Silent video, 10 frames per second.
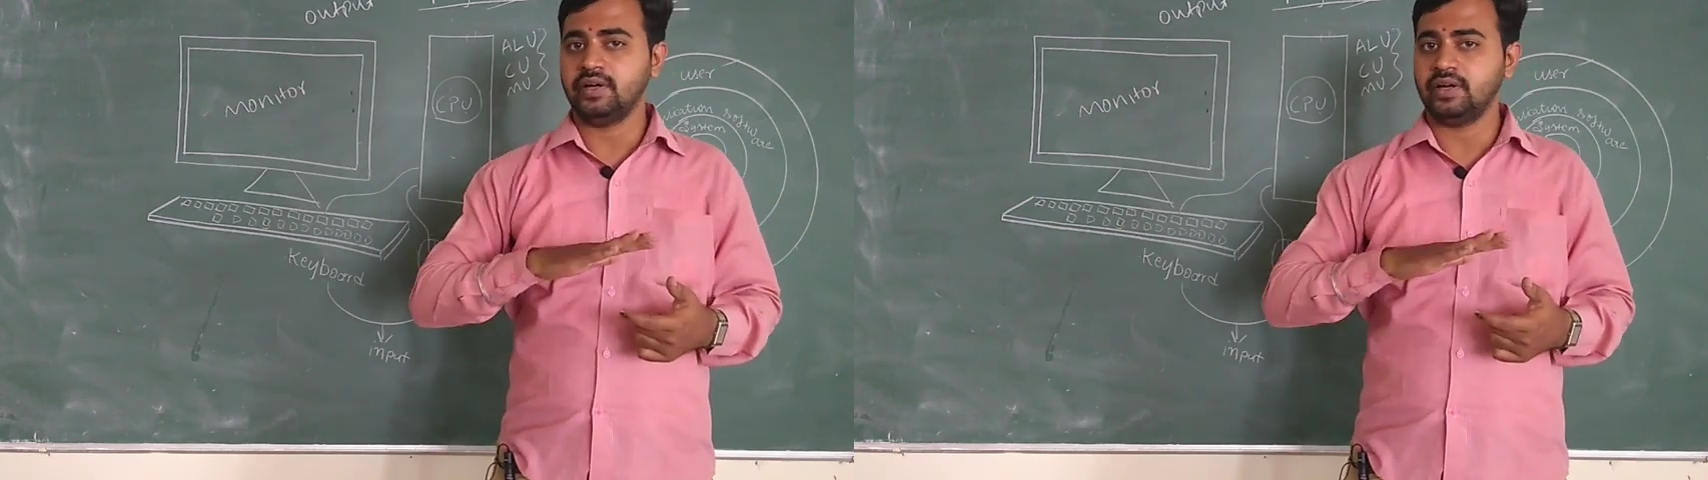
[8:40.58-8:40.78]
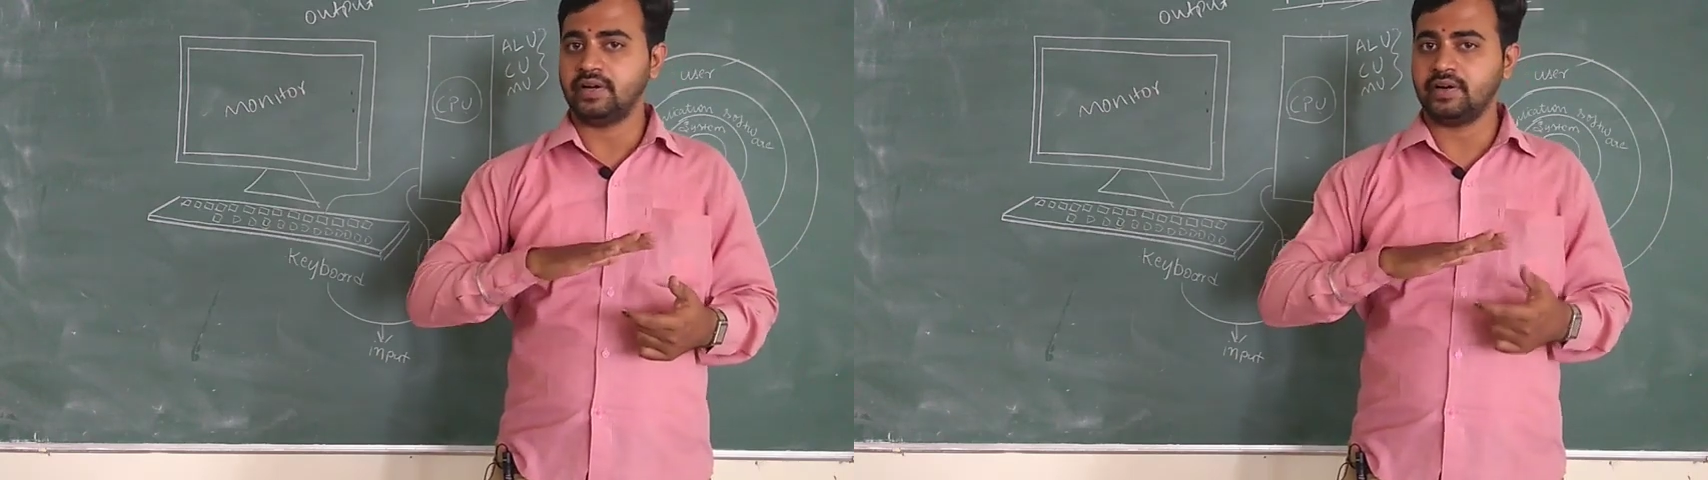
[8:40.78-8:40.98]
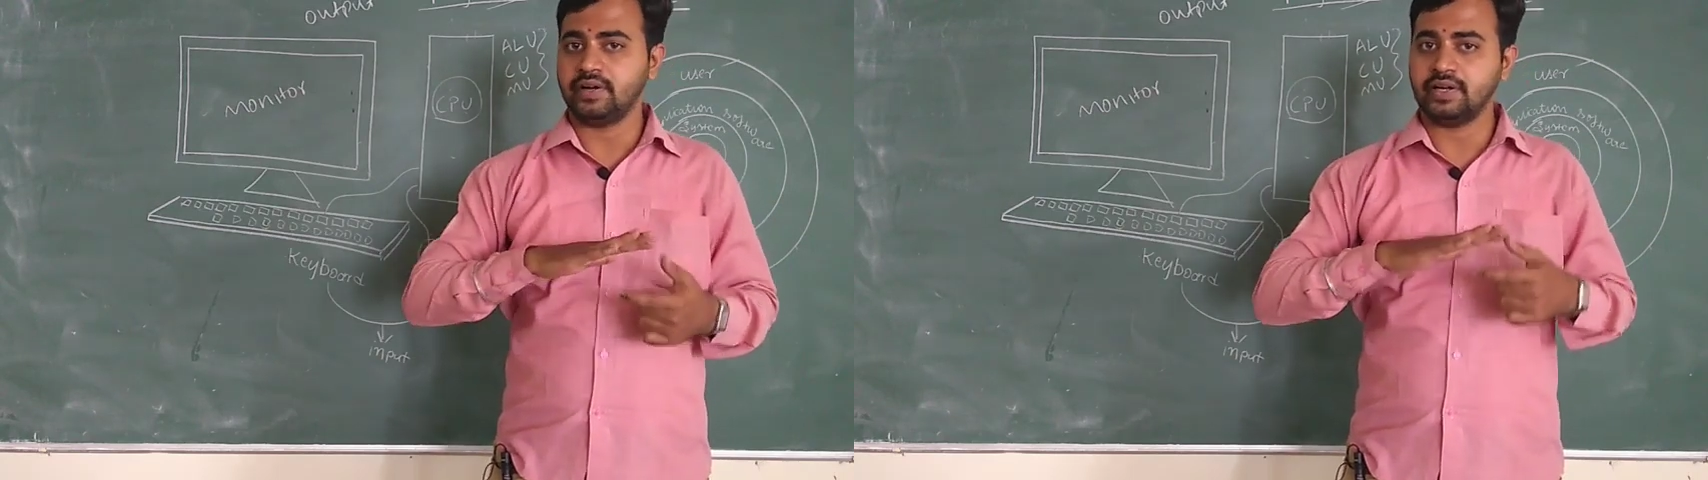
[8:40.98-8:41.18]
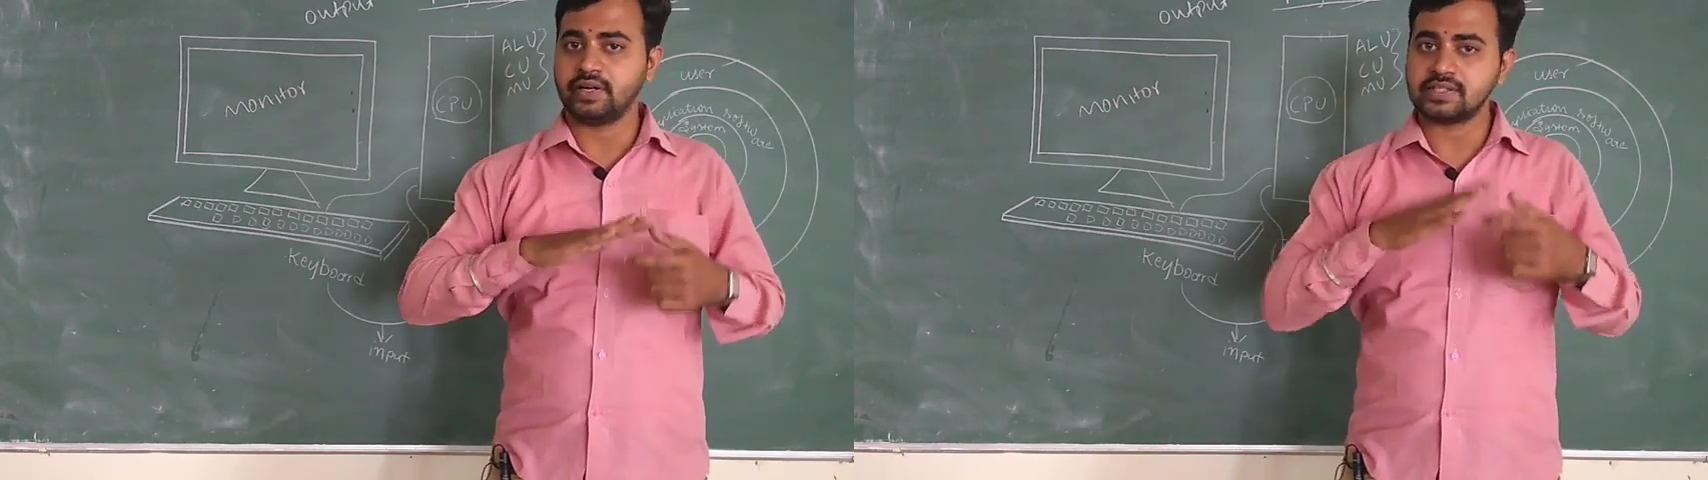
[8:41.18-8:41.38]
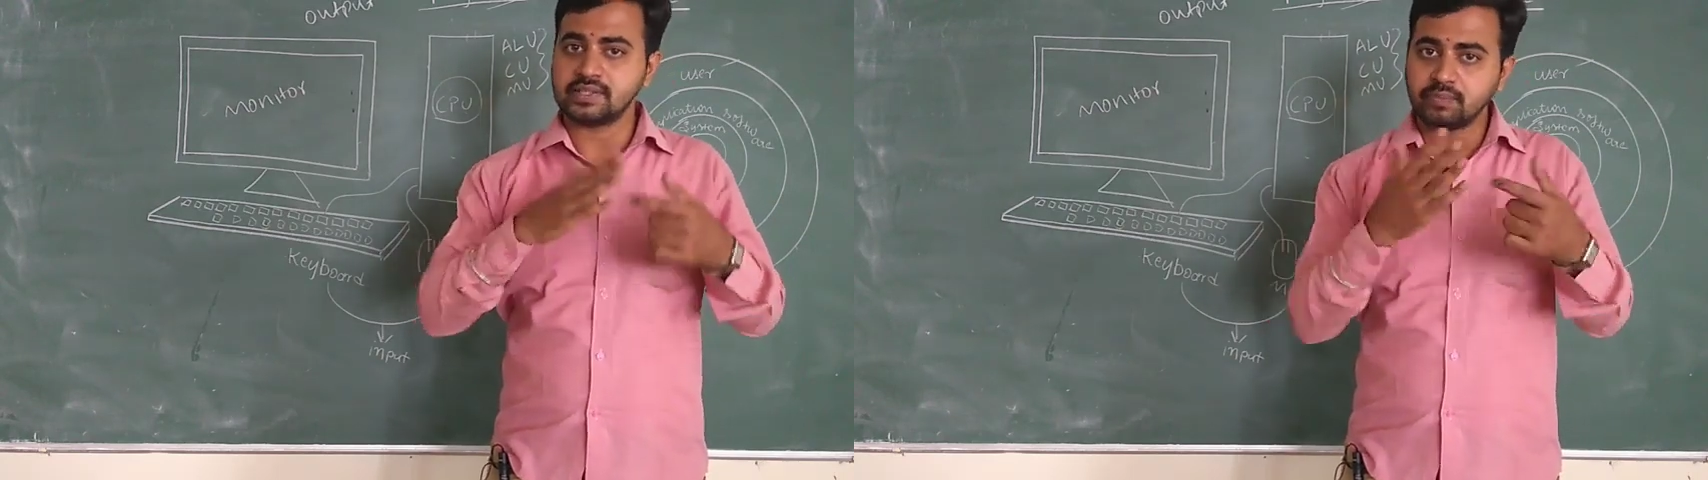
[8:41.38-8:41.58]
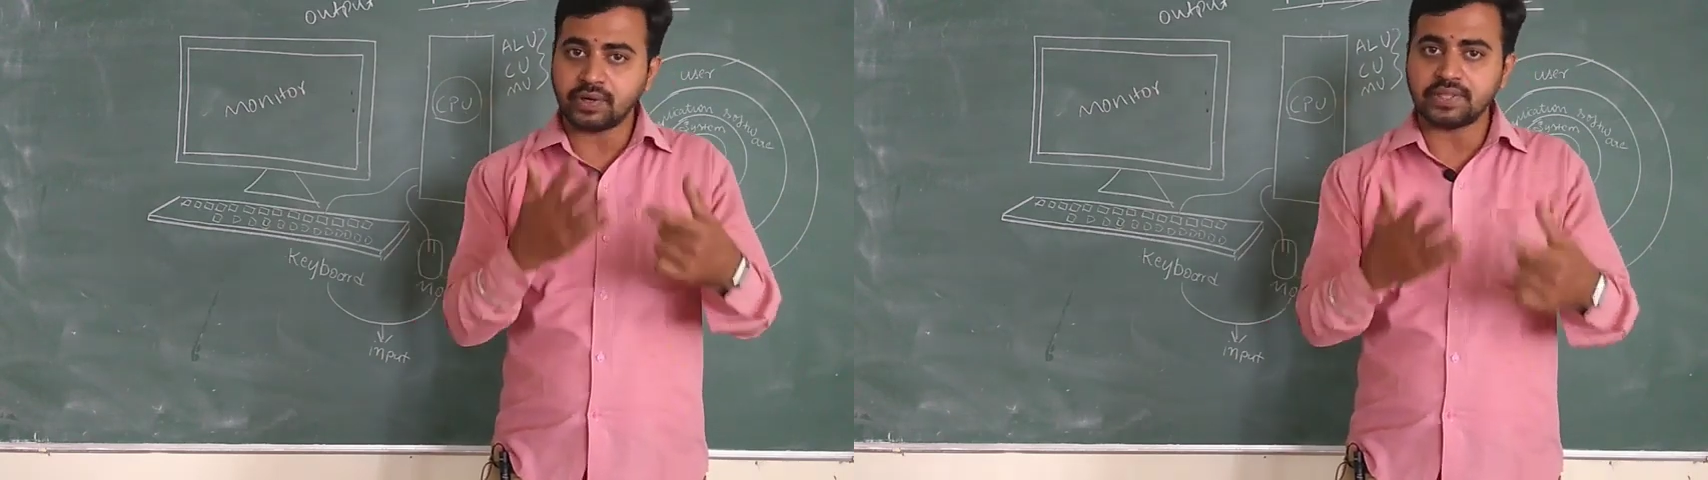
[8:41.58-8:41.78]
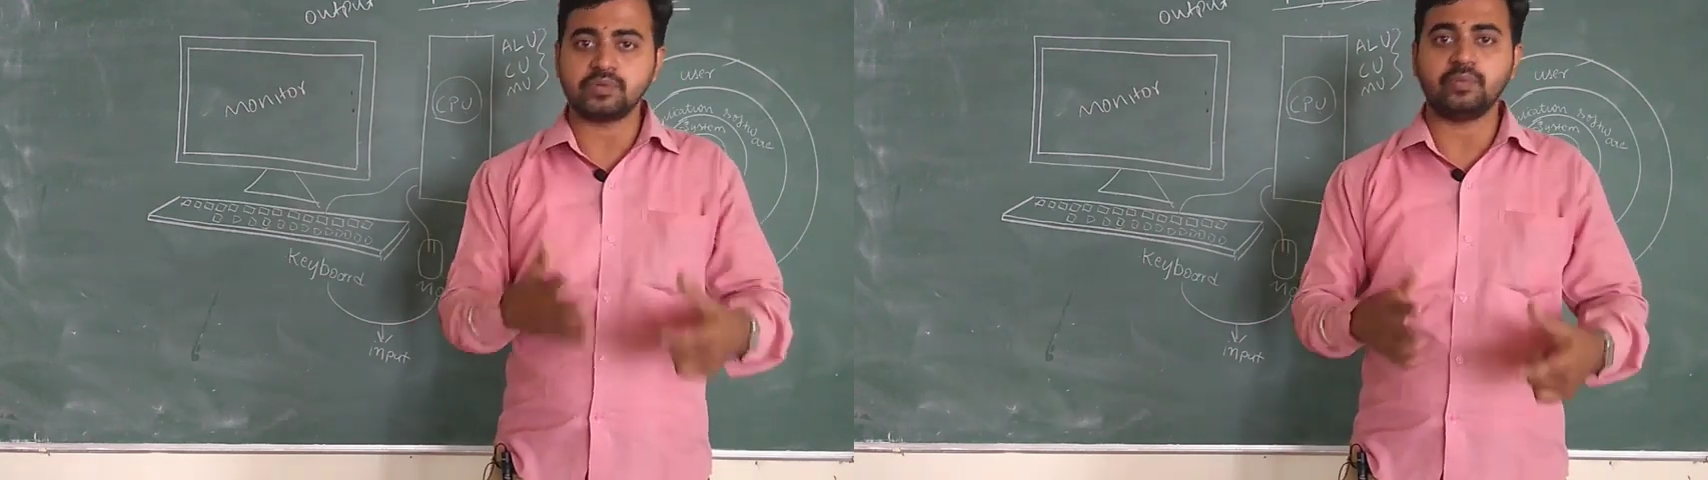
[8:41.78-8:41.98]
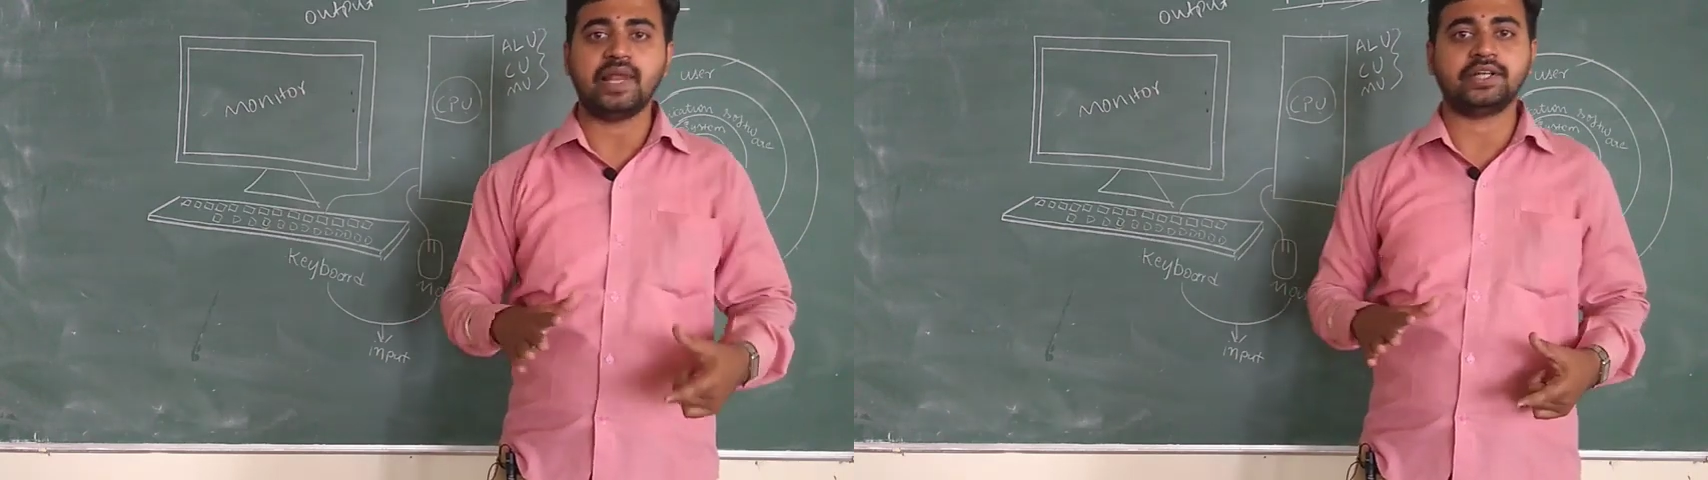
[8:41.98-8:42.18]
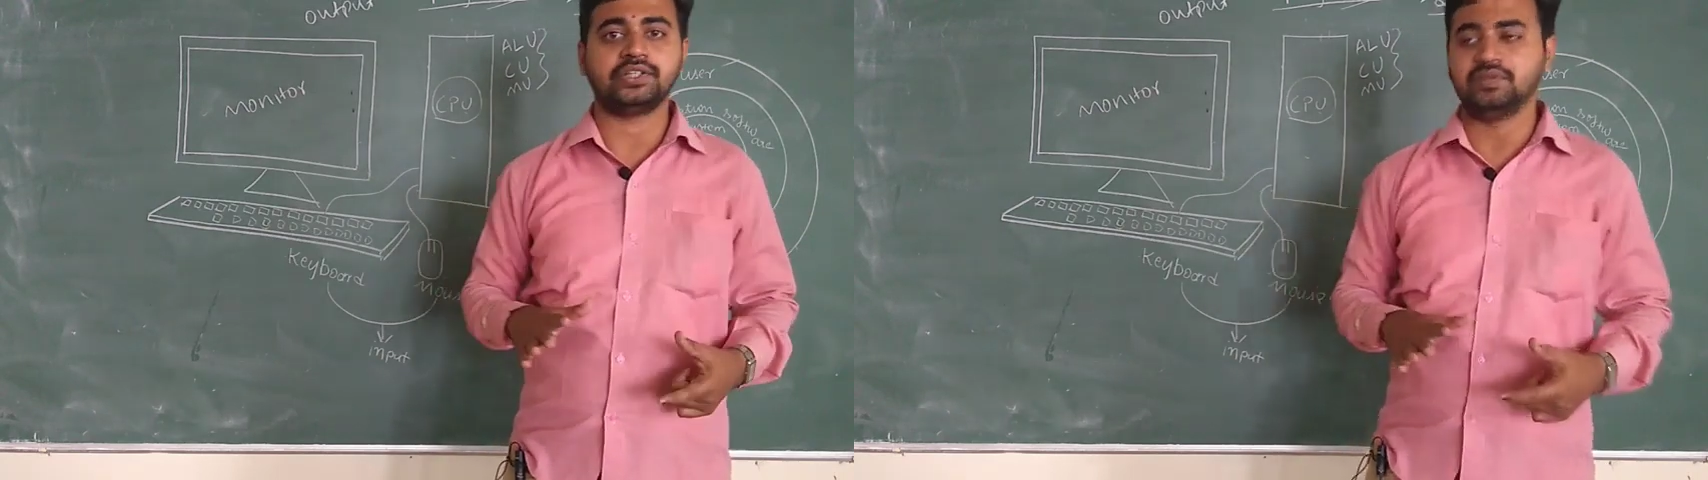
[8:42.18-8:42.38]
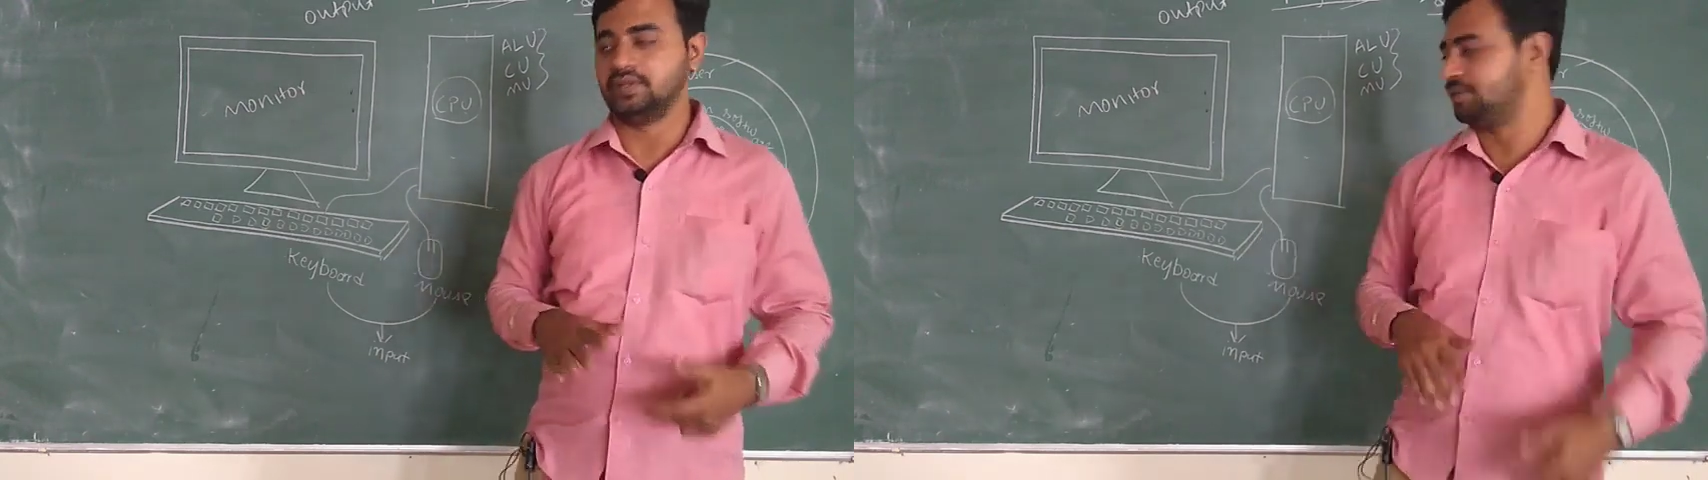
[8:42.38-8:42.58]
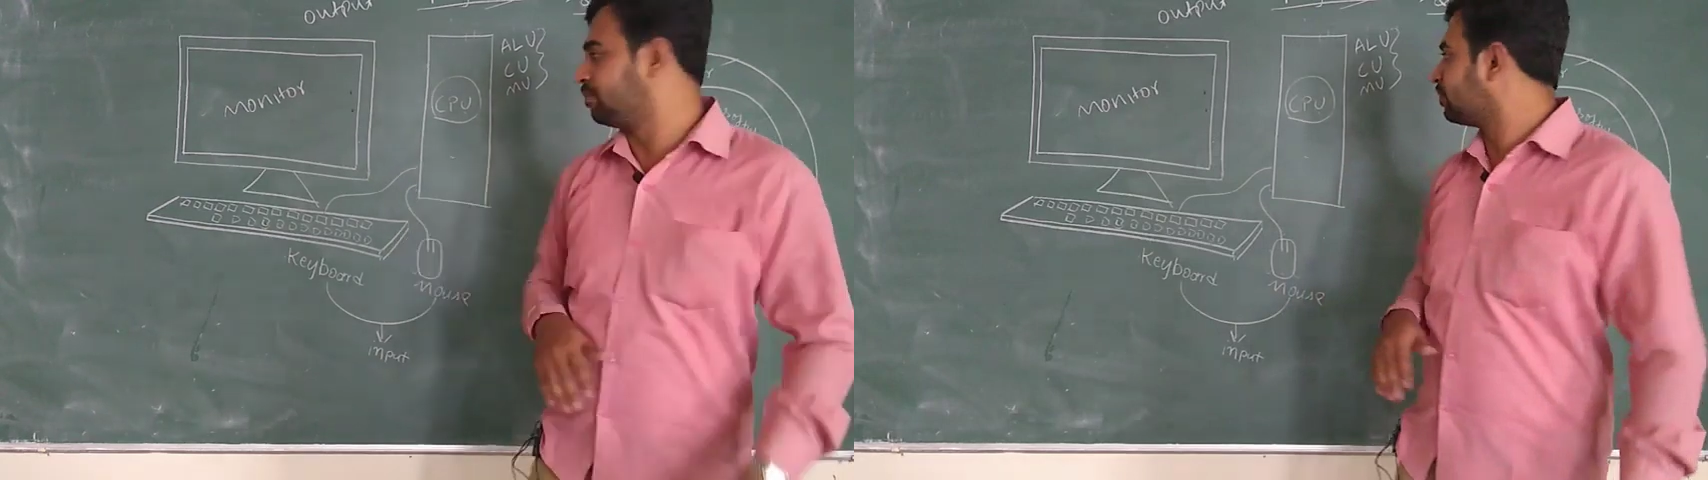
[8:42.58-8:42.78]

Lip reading: it is impossible actually.